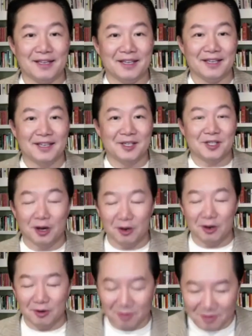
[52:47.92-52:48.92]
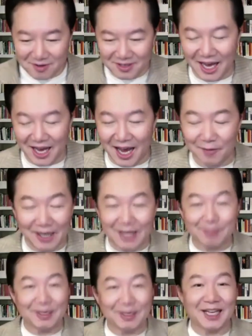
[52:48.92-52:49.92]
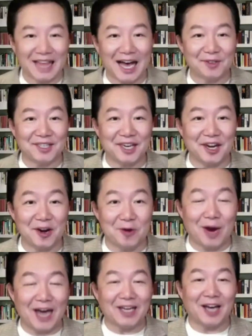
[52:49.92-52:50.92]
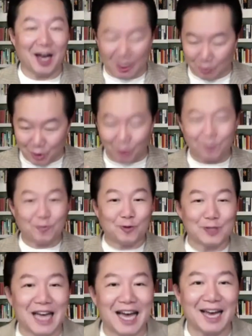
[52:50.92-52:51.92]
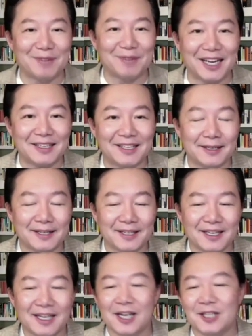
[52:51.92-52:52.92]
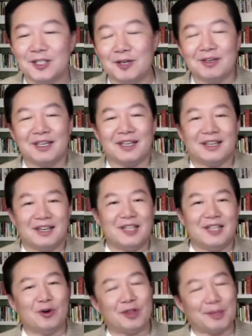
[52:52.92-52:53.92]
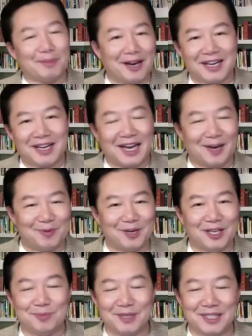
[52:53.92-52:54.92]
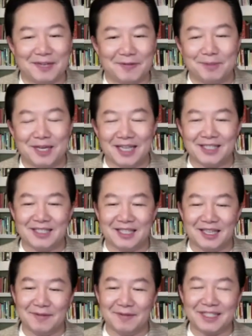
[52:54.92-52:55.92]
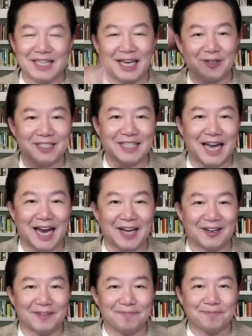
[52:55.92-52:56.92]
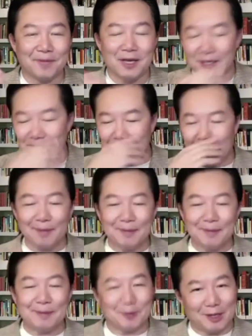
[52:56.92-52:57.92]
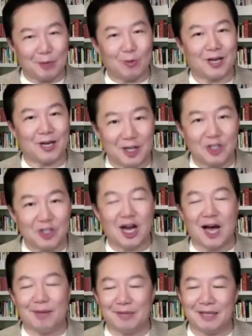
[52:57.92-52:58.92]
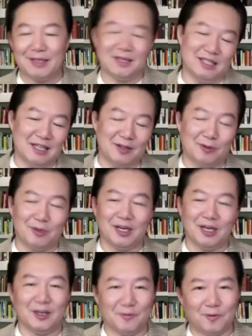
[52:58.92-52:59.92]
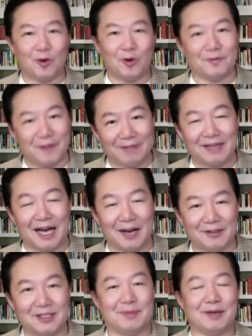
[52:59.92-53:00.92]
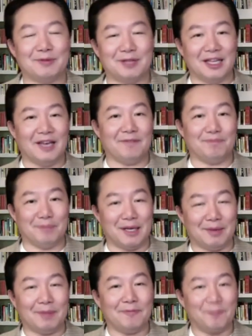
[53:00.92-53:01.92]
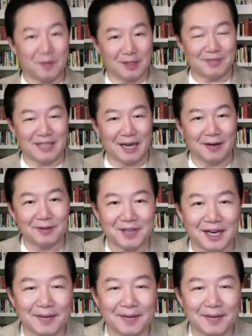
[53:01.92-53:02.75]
So yeah, if I can make 1,000 here, why not? I would do it full time, right? So in North America, we're a little bit different because the living standard is higher. So a lot of people, they're working their job. They need 3 to 4 to 5,000 a month to live minimum for themselves, right?